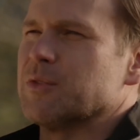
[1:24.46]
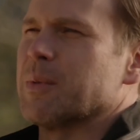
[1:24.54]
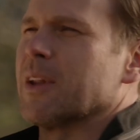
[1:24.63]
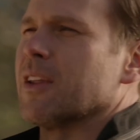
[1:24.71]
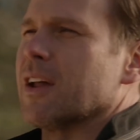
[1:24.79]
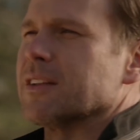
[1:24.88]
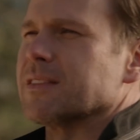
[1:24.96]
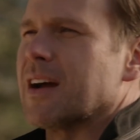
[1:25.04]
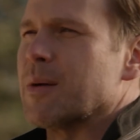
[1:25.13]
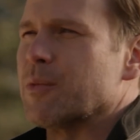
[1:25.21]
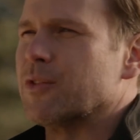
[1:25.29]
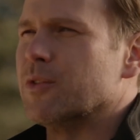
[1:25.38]
I've just spent a lot of
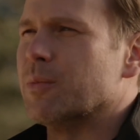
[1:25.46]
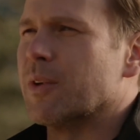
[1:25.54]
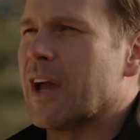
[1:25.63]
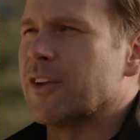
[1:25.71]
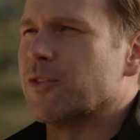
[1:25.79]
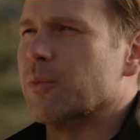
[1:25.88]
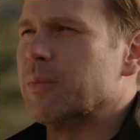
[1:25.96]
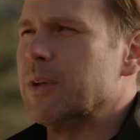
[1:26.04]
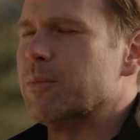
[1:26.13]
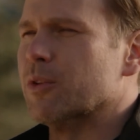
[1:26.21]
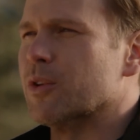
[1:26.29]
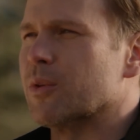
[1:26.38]
time with supernatural
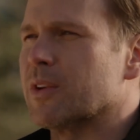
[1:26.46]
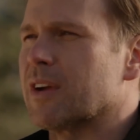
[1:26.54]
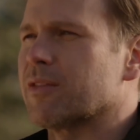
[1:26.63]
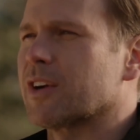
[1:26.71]
people who are